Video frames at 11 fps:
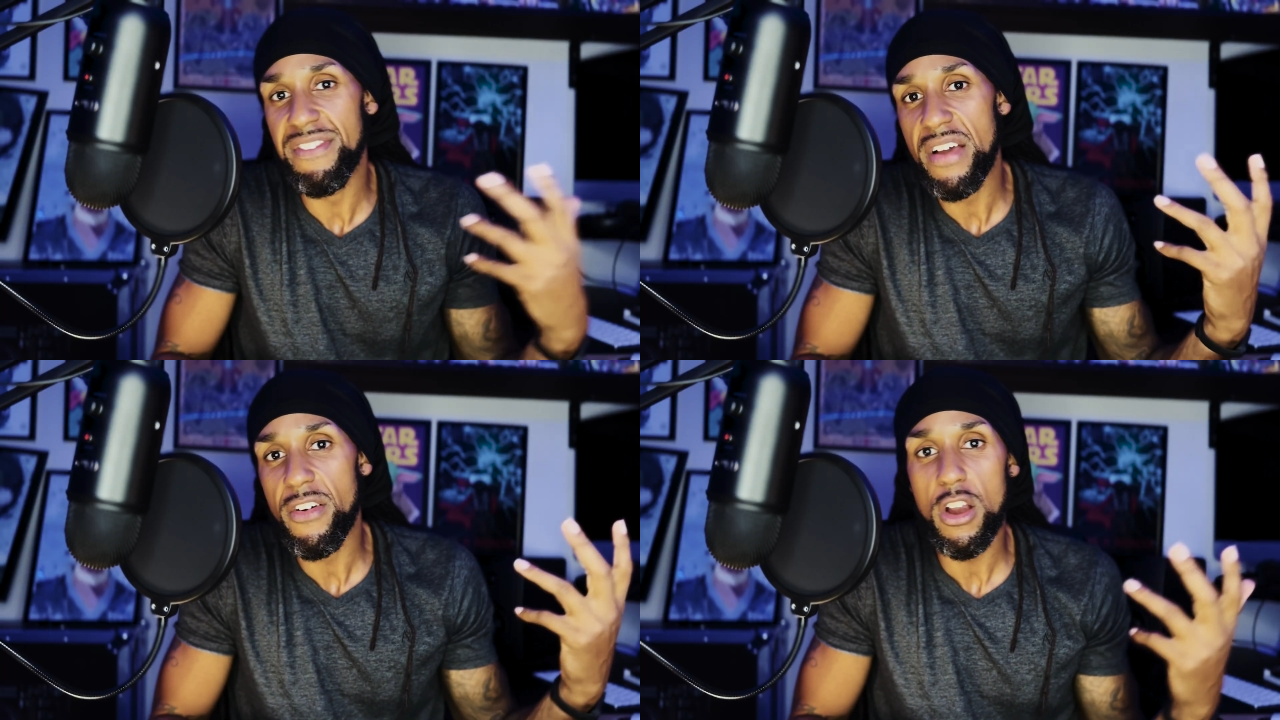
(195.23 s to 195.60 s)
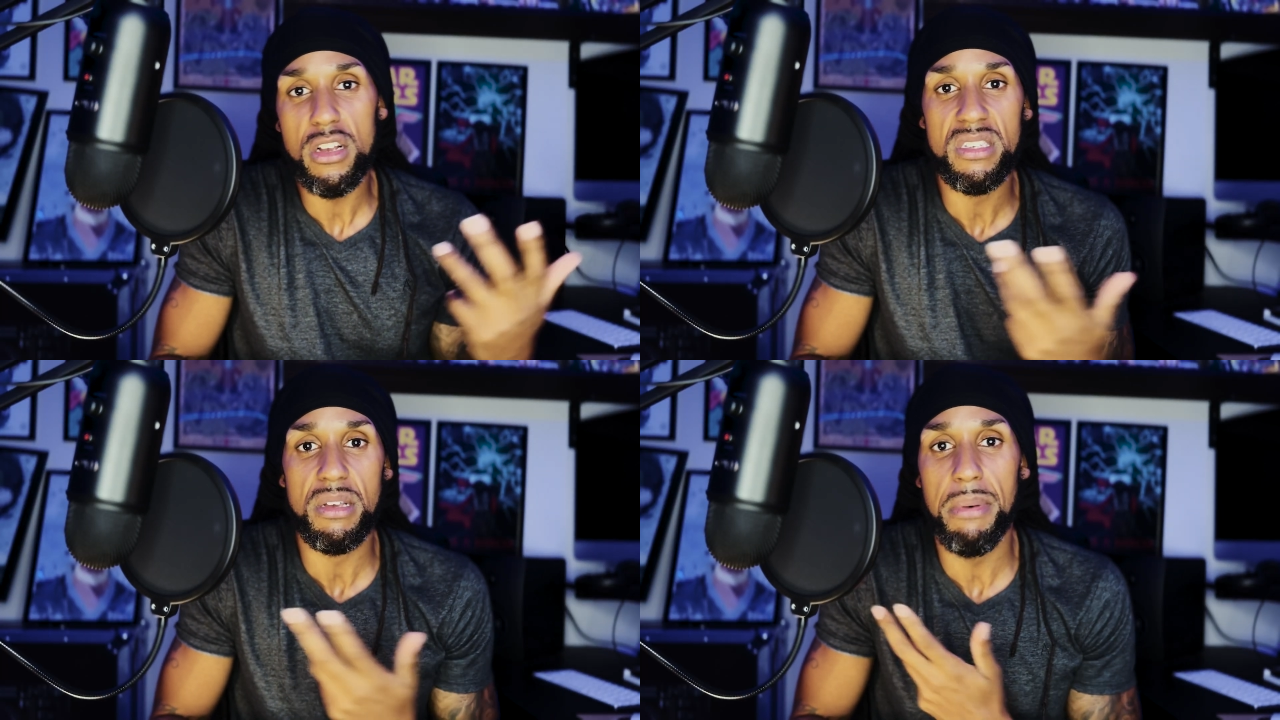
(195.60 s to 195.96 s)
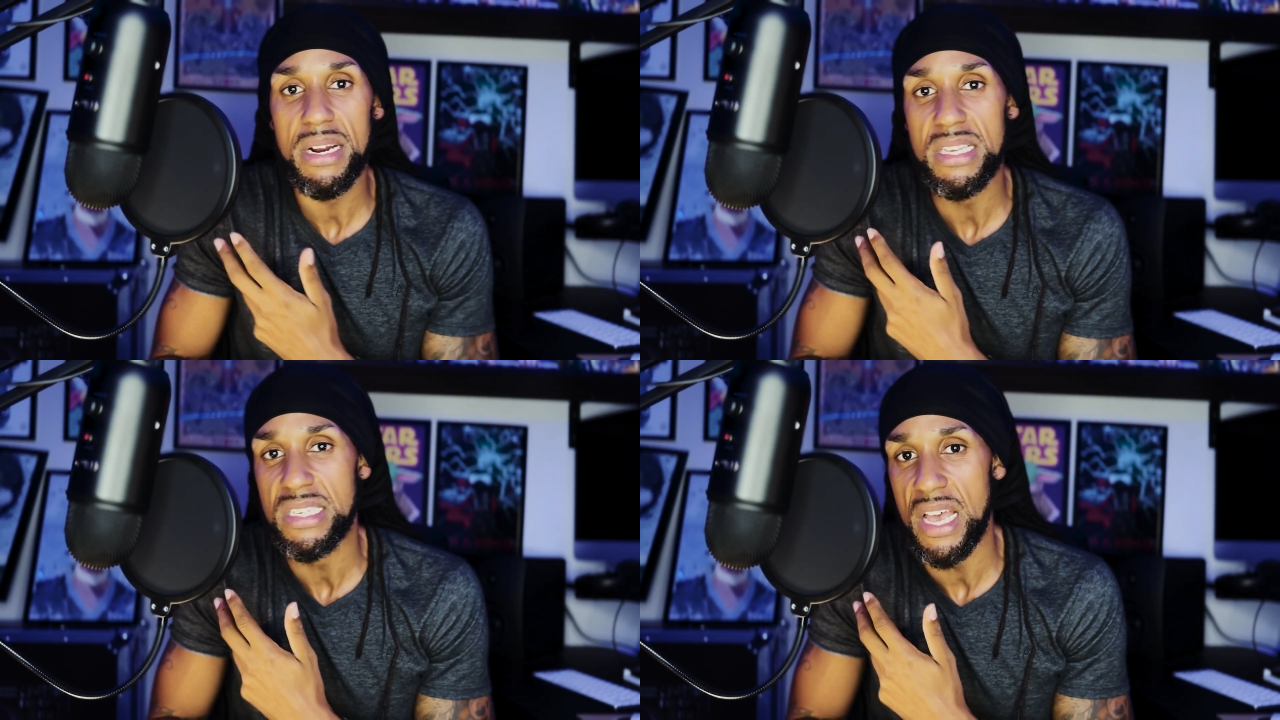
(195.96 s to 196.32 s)
never heard
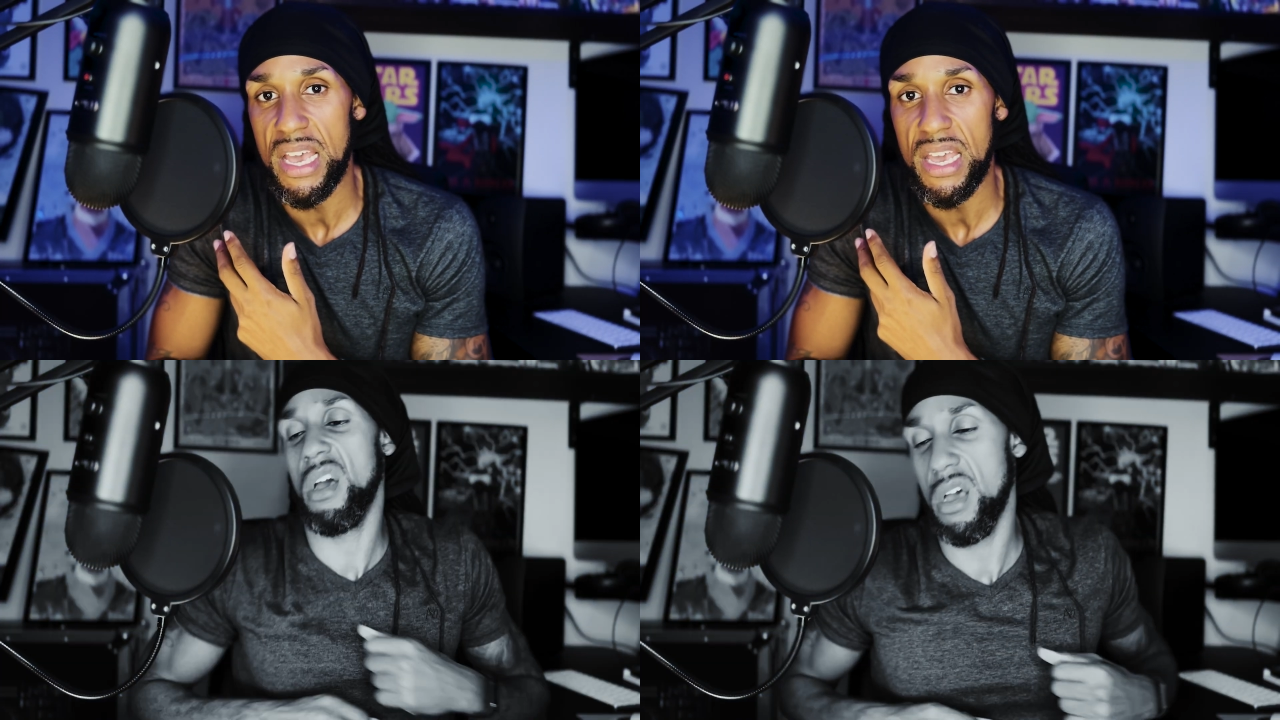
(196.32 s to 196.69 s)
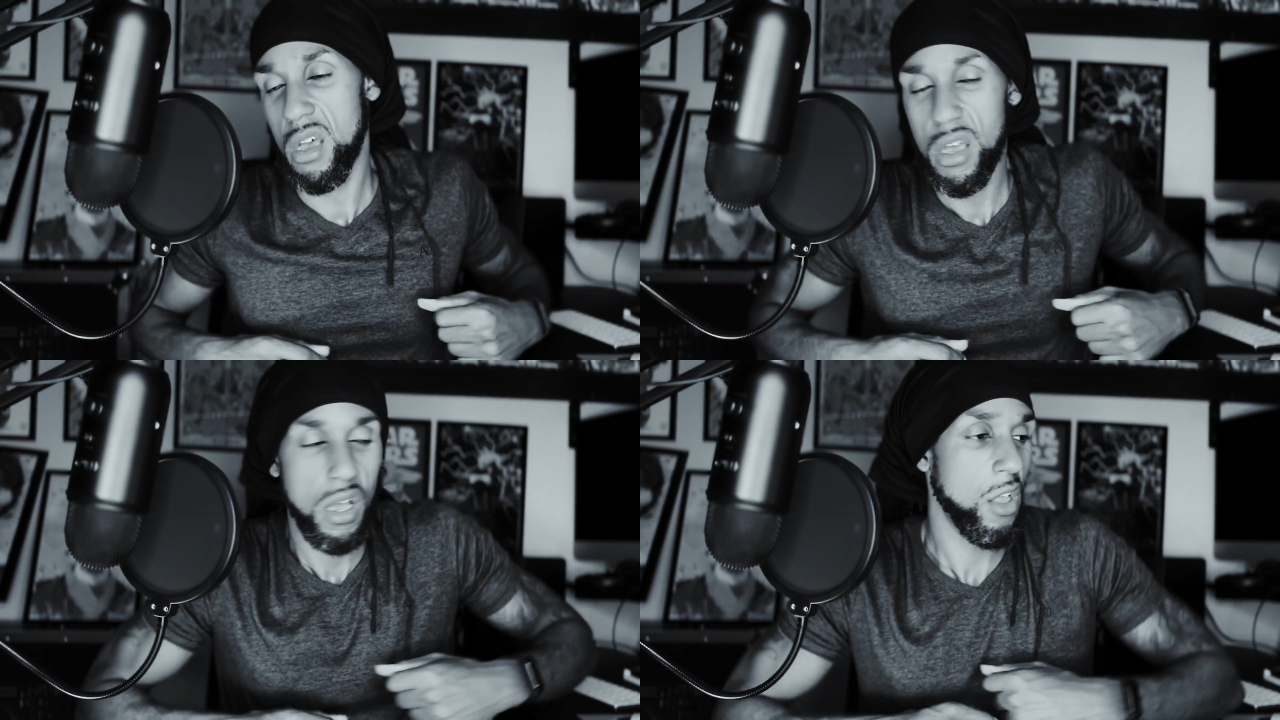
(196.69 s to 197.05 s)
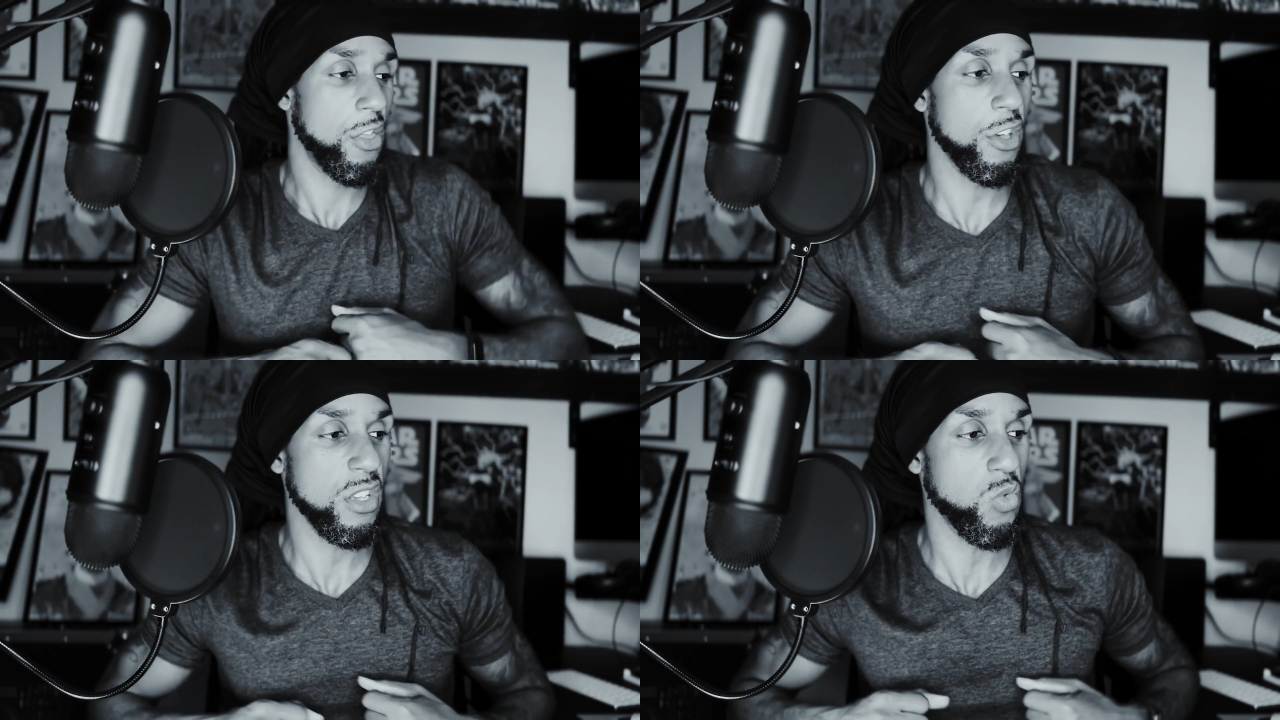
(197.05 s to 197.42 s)
somebody say,
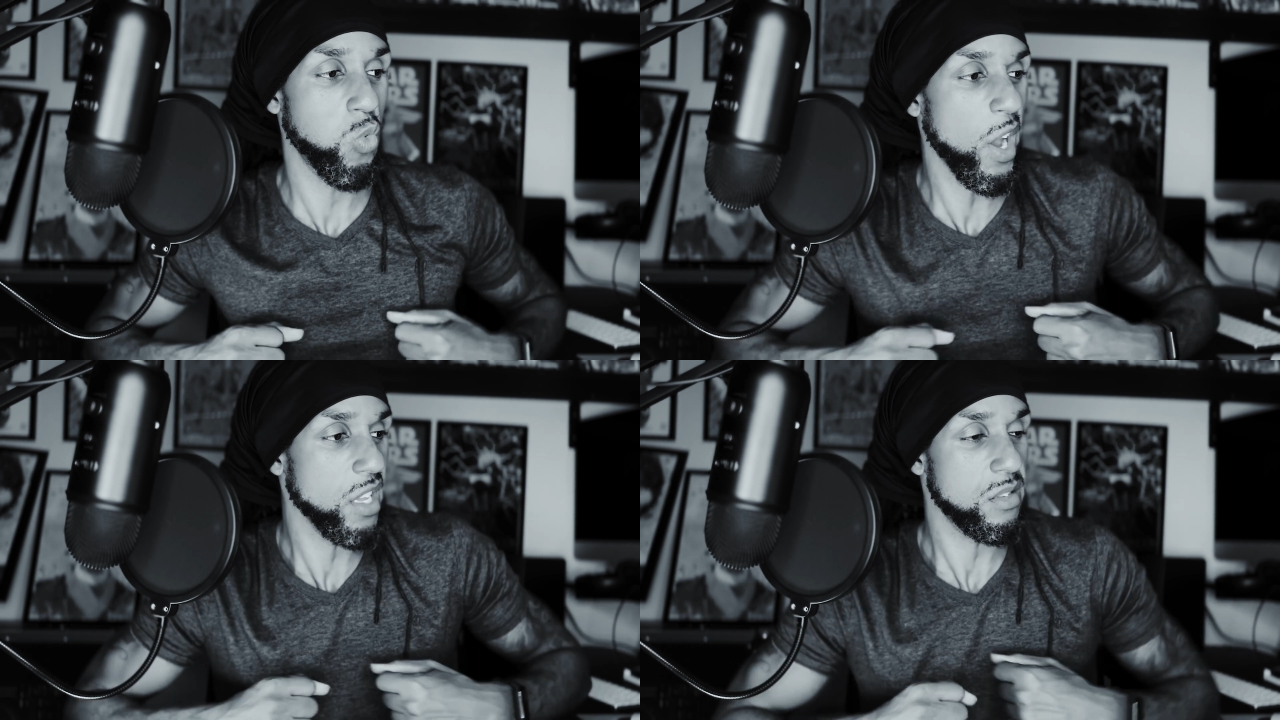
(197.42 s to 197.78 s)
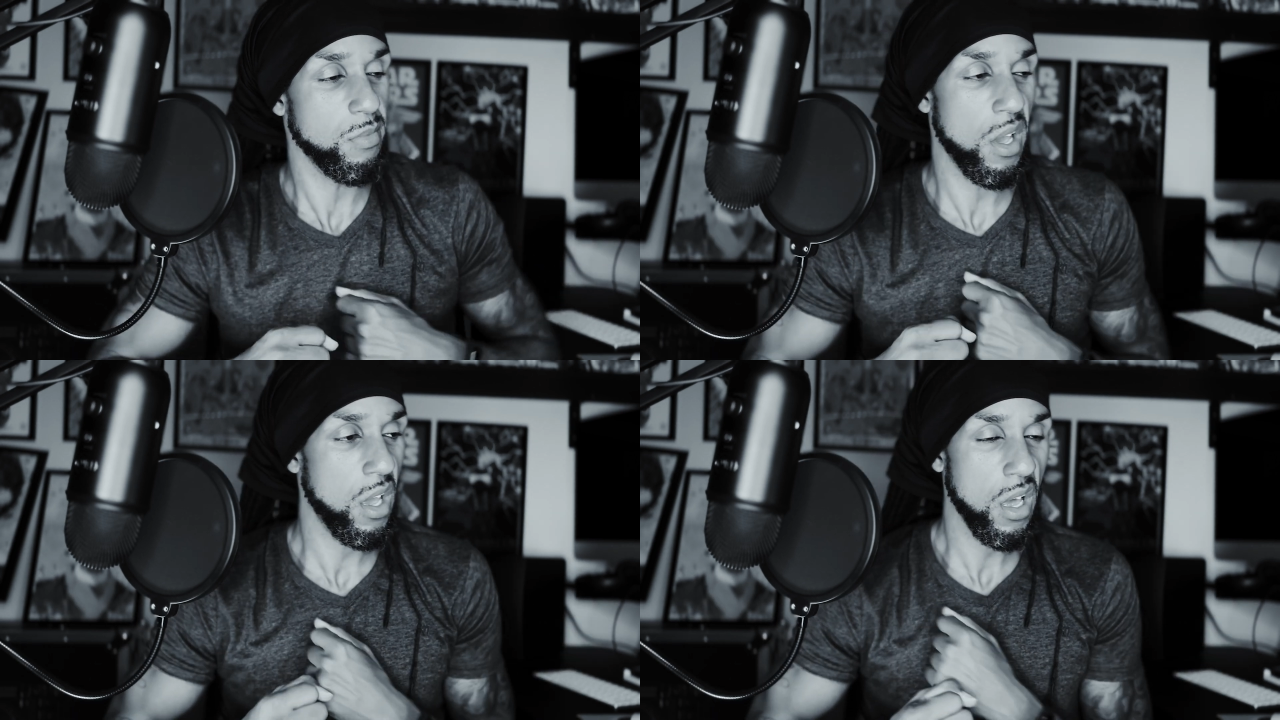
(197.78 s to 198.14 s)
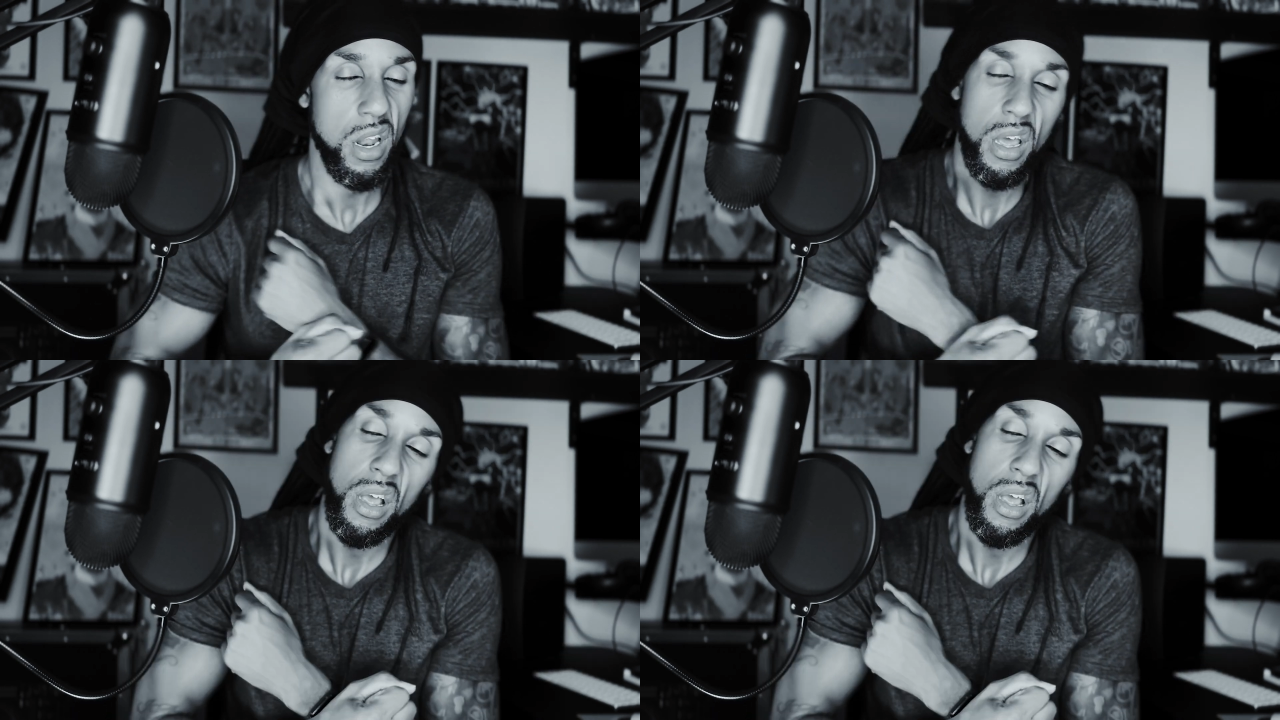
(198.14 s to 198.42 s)
these weights, man,